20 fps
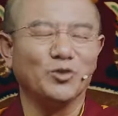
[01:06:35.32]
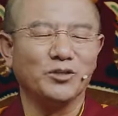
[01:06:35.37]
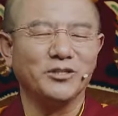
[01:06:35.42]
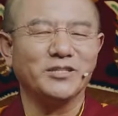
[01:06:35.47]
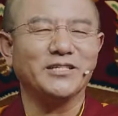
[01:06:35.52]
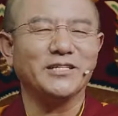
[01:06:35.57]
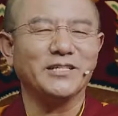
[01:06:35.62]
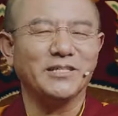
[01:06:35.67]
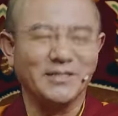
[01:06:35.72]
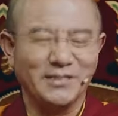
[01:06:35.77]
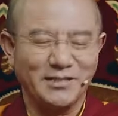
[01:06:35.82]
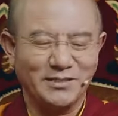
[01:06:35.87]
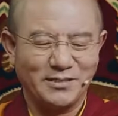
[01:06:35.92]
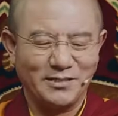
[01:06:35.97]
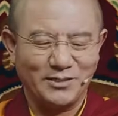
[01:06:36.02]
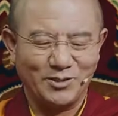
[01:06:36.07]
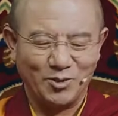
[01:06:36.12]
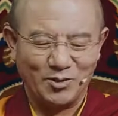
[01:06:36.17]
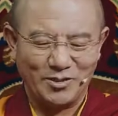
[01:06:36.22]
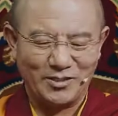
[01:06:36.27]
The deeds
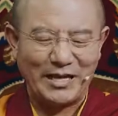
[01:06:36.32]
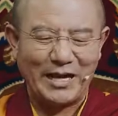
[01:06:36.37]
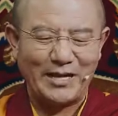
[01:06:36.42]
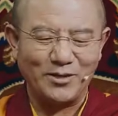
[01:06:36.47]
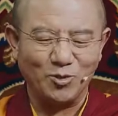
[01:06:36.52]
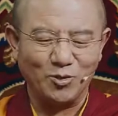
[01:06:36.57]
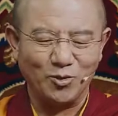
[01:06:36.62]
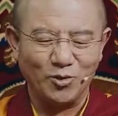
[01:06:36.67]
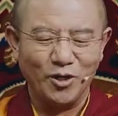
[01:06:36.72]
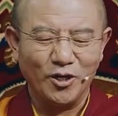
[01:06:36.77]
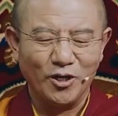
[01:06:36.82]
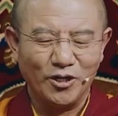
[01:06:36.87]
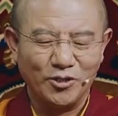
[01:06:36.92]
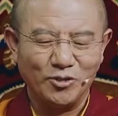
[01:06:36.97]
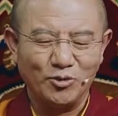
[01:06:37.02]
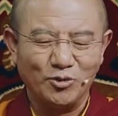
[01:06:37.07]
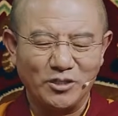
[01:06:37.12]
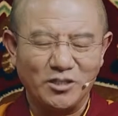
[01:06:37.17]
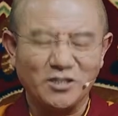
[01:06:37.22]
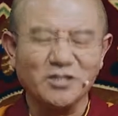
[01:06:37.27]
of the victor
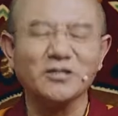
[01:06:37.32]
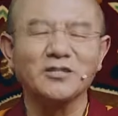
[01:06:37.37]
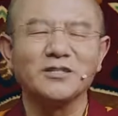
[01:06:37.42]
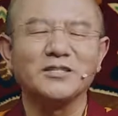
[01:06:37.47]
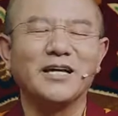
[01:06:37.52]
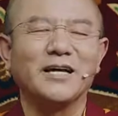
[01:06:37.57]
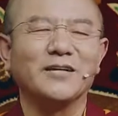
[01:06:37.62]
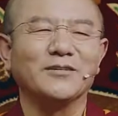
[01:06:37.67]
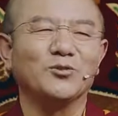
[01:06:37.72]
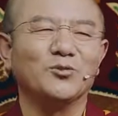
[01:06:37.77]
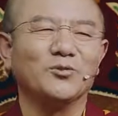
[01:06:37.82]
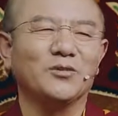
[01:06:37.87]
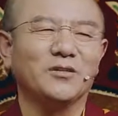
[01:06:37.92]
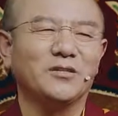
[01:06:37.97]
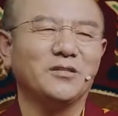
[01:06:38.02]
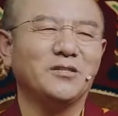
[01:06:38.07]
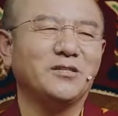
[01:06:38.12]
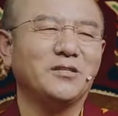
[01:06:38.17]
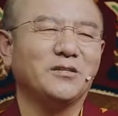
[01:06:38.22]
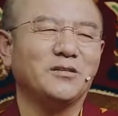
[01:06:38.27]

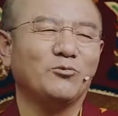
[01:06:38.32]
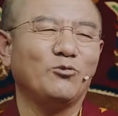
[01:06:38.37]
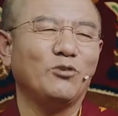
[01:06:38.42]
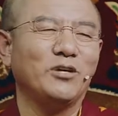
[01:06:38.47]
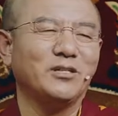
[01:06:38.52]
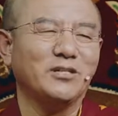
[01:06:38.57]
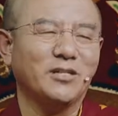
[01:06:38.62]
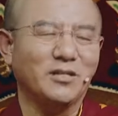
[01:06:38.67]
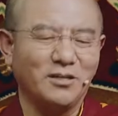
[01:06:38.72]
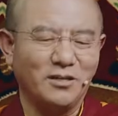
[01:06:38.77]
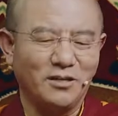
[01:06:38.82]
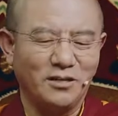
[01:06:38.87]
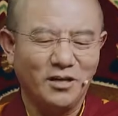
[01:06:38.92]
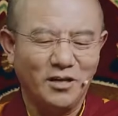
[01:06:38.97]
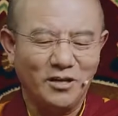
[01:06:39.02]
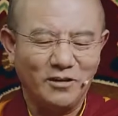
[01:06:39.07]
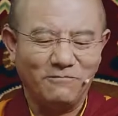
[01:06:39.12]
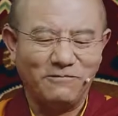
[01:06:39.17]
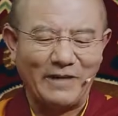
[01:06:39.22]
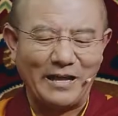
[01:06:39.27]
will not
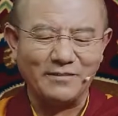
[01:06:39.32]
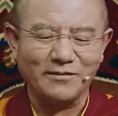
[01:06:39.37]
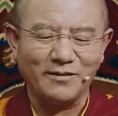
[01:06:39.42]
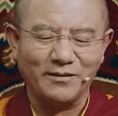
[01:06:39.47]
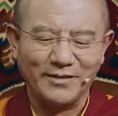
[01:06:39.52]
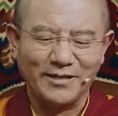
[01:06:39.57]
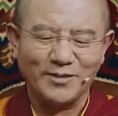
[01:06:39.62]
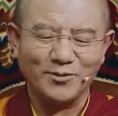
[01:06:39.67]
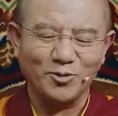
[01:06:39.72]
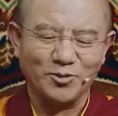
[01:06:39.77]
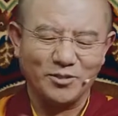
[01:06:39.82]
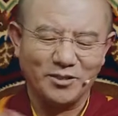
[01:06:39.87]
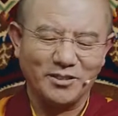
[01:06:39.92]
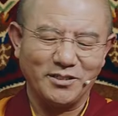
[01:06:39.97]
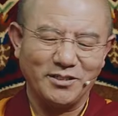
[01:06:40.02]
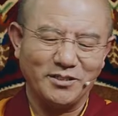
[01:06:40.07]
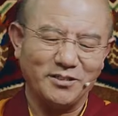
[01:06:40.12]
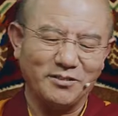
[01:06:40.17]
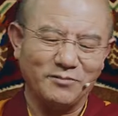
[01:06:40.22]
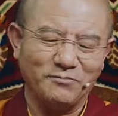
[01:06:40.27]
be displayed
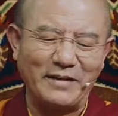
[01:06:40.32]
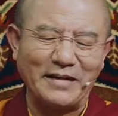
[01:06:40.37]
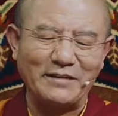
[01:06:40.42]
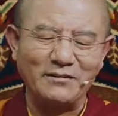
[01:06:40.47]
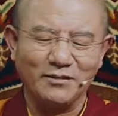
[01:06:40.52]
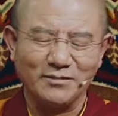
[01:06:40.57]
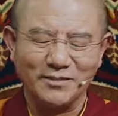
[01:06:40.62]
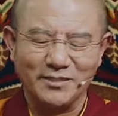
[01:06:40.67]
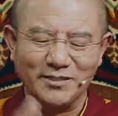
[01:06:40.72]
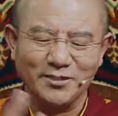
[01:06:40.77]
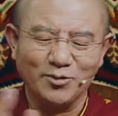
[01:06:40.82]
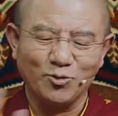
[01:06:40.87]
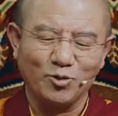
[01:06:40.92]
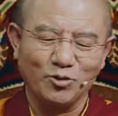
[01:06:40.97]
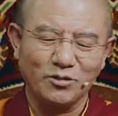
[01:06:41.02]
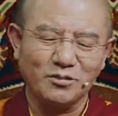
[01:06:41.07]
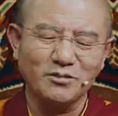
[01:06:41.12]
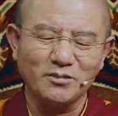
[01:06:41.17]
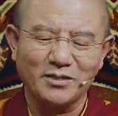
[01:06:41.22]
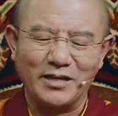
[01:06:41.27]
in the three realms of
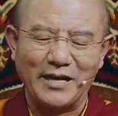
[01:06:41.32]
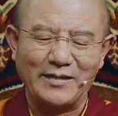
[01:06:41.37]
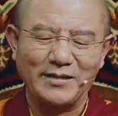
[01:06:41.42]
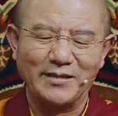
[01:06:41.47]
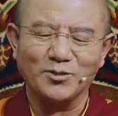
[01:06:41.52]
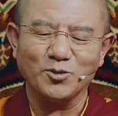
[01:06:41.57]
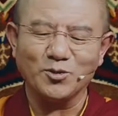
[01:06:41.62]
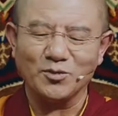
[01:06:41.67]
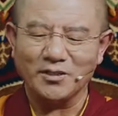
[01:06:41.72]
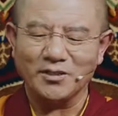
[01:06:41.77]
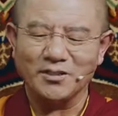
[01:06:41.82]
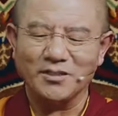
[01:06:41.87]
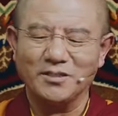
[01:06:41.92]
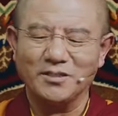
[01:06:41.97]
existence.